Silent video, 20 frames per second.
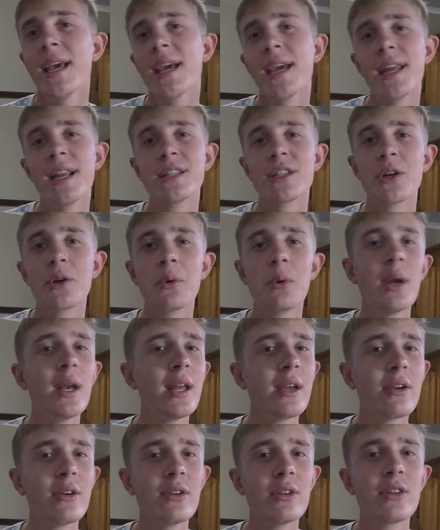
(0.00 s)
It is a
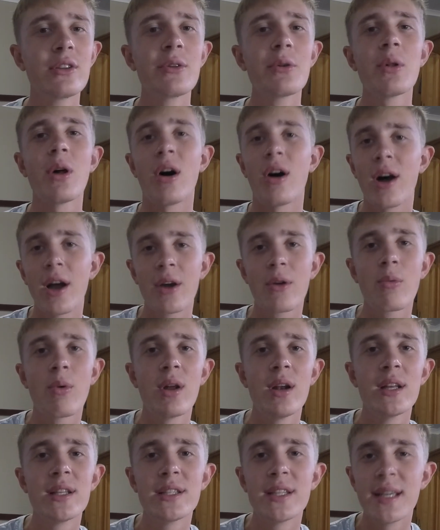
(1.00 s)
really good tool, high
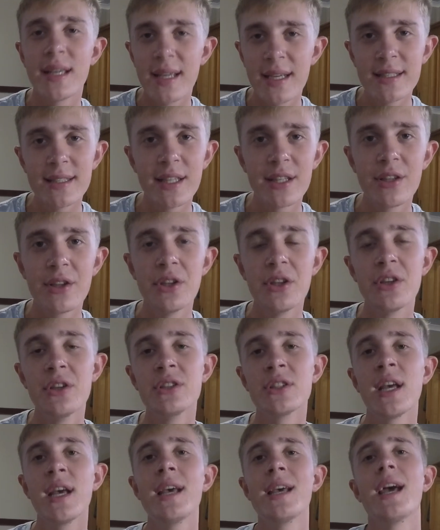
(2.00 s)
quality, easy to use,